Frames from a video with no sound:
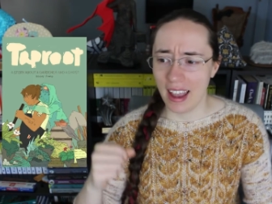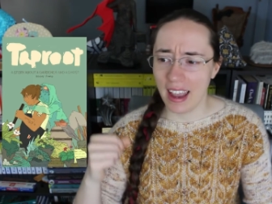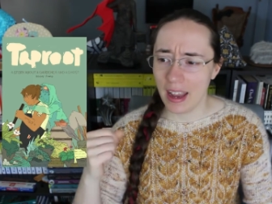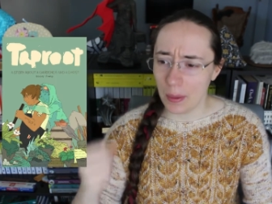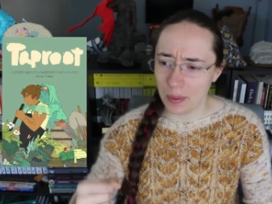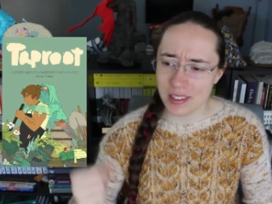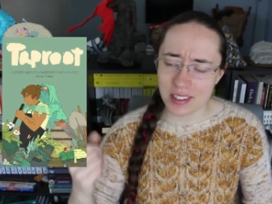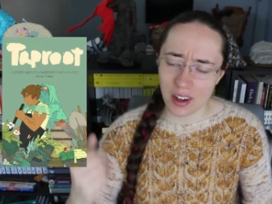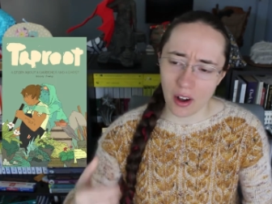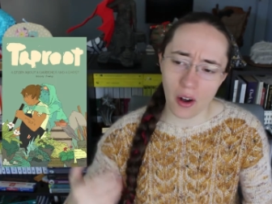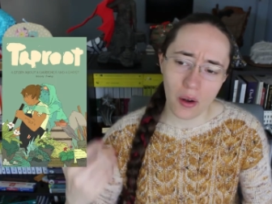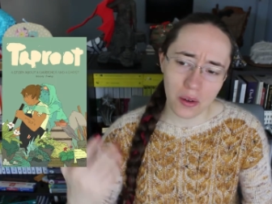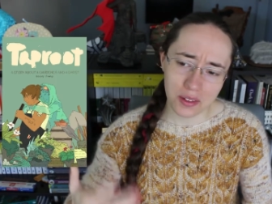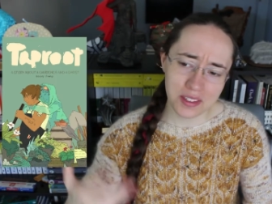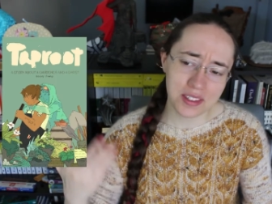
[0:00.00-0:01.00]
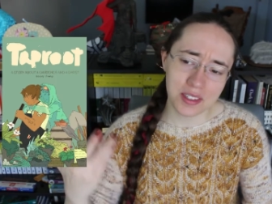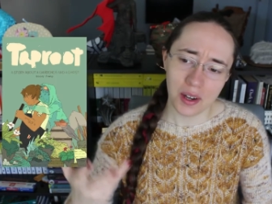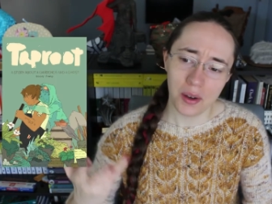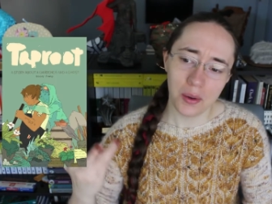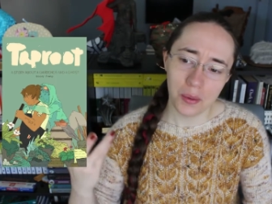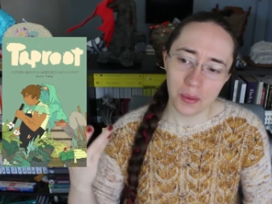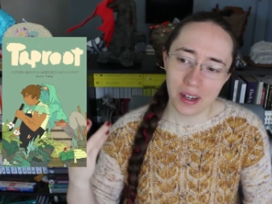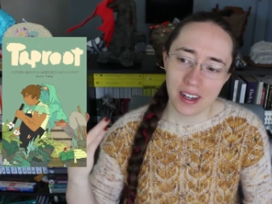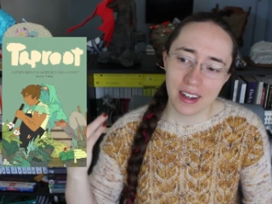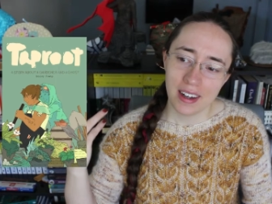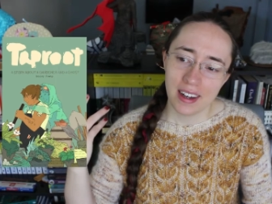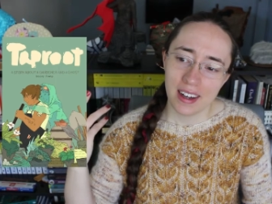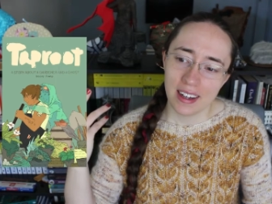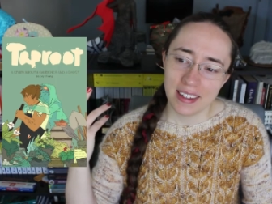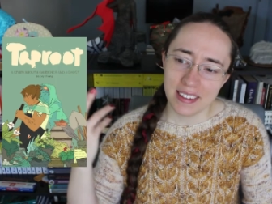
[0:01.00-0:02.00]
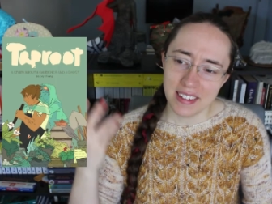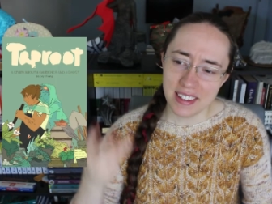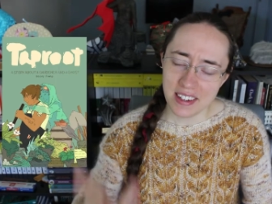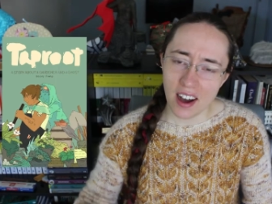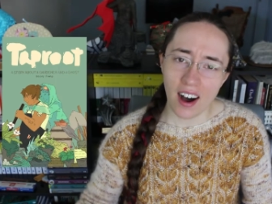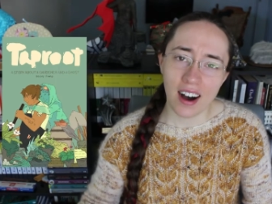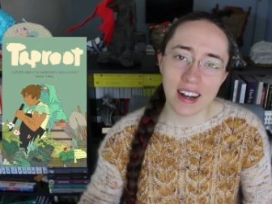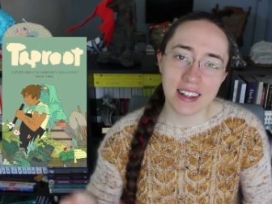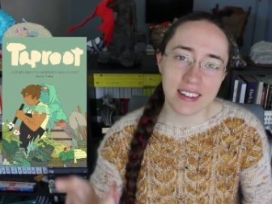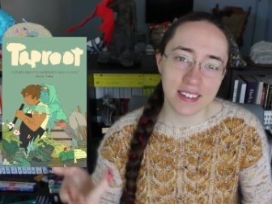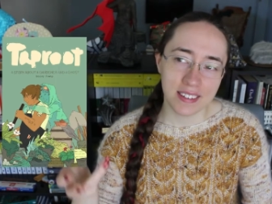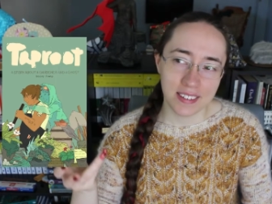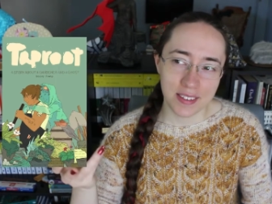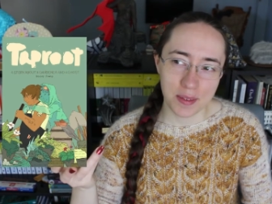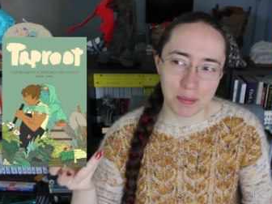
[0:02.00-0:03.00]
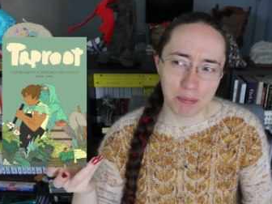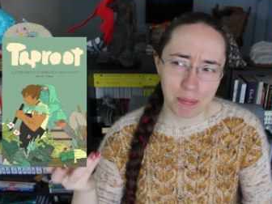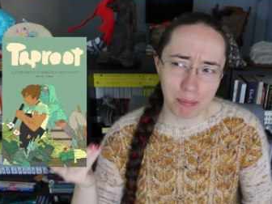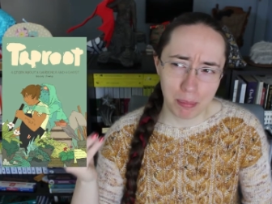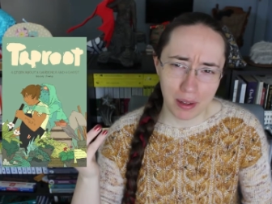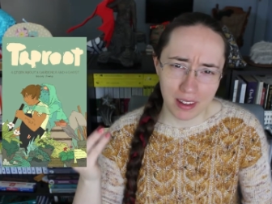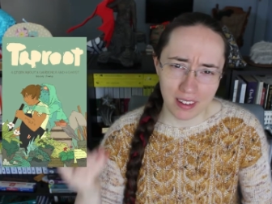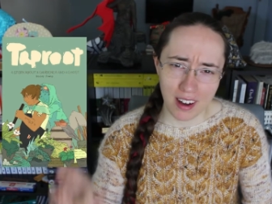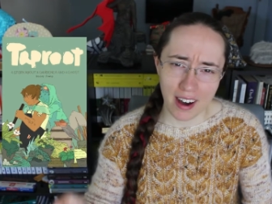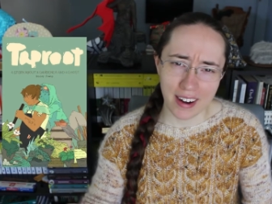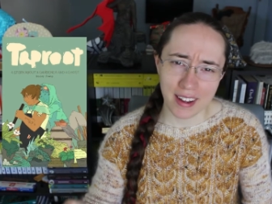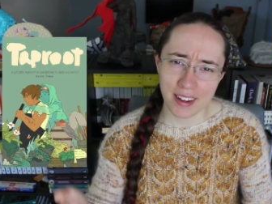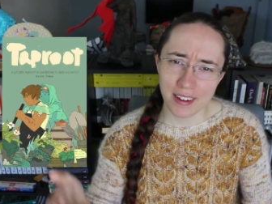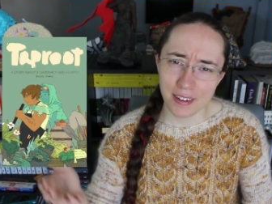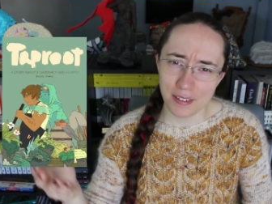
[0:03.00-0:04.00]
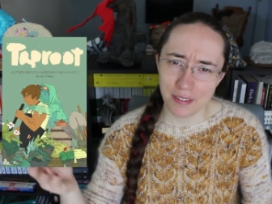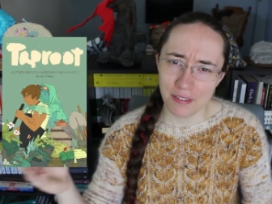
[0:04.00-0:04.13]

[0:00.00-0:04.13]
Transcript: It was also not plotted